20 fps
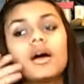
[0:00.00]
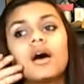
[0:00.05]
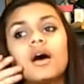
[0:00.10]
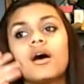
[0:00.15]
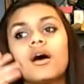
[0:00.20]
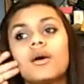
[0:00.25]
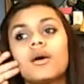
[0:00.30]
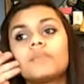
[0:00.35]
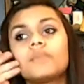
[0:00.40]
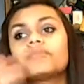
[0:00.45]

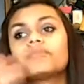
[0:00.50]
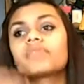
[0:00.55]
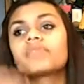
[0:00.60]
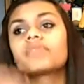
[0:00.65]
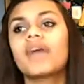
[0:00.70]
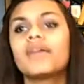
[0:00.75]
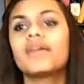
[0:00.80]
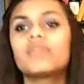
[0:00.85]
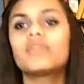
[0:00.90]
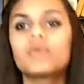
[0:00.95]
And
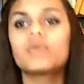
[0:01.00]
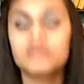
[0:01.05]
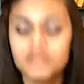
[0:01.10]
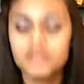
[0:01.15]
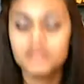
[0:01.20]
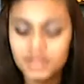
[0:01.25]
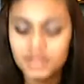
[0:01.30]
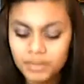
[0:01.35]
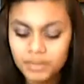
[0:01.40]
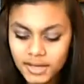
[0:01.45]

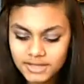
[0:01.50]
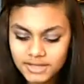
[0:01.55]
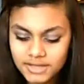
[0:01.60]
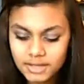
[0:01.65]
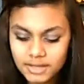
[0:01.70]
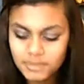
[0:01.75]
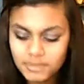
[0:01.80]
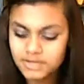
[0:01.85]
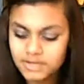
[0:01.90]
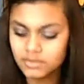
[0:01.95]
he picks
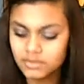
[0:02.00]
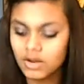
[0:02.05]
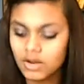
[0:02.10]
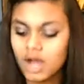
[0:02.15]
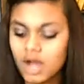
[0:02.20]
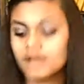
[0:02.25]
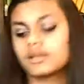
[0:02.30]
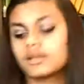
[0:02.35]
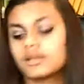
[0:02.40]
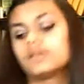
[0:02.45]
up this
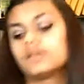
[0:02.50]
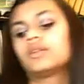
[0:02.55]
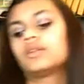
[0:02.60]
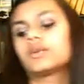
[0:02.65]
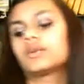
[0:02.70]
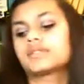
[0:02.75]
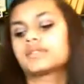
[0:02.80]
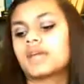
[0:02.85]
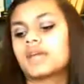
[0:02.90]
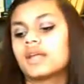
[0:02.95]
rock and he
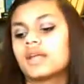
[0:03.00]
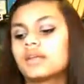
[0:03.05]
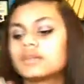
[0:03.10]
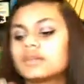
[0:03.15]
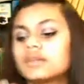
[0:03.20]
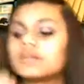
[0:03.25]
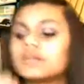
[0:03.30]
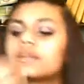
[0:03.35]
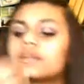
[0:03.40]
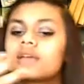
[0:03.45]
looks at it.
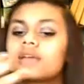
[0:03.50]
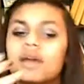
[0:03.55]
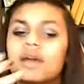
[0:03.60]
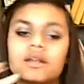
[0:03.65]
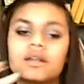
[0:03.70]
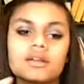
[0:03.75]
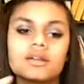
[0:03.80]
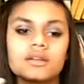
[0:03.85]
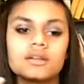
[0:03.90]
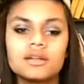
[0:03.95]
He kind
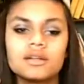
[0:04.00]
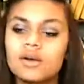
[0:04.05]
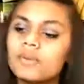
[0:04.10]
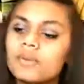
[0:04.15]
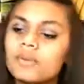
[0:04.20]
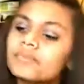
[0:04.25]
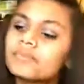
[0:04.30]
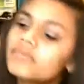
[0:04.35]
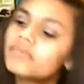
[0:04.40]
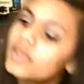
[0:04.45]
of, you know,
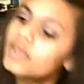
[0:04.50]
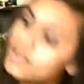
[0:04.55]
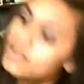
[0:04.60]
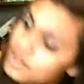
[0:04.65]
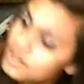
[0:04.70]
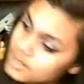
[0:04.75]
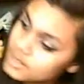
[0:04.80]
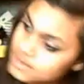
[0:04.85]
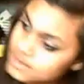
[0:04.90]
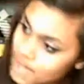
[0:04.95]

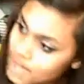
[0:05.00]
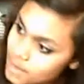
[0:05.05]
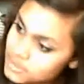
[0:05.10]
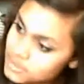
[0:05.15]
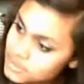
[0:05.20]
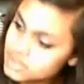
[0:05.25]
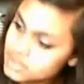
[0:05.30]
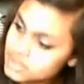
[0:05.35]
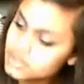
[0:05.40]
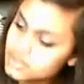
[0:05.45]
he
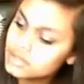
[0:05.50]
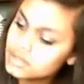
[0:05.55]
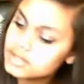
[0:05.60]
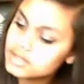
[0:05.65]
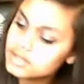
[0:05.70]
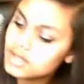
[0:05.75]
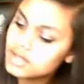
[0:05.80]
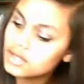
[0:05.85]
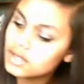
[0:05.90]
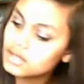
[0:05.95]
examines it and he's
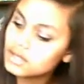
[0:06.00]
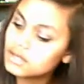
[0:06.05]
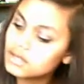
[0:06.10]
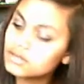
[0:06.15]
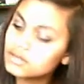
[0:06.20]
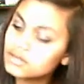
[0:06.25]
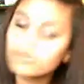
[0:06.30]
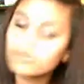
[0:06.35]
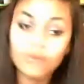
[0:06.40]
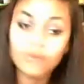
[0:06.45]
like, oh,
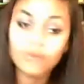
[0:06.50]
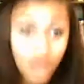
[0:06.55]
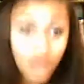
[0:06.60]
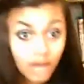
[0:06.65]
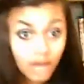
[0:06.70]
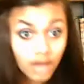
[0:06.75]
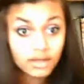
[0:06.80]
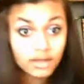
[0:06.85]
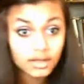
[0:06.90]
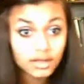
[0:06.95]
a
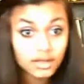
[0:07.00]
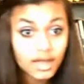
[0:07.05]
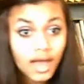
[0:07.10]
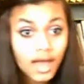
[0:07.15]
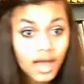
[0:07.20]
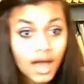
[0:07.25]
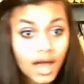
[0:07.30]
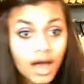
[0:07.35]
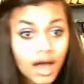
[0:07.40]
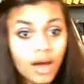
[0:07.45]
rock.
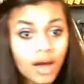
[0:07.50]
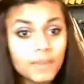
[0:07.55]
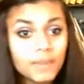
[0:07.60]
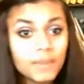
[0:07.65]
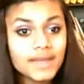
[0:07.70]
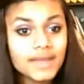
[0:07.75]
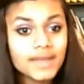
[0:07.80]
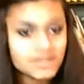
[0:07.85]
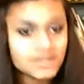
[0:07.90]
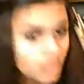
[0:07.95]

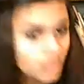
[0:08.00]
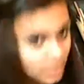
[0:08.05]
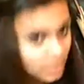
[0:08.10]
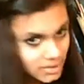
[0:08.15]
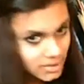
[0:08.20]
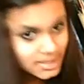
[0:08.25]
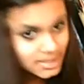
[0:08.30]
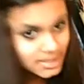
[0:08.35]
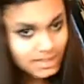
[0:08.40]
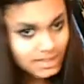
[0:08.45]
And so he
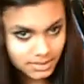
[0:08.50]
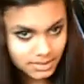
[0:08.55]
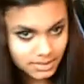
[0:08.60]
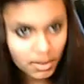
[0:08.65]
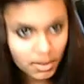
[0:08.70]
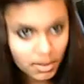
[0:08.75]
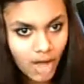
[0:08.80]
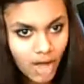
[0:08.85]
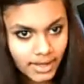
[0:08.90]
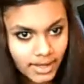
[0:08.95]
puts it in his
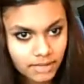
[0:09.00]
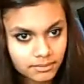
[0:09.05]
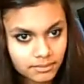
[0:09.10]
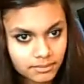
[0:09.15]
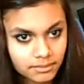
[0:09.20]
pocket.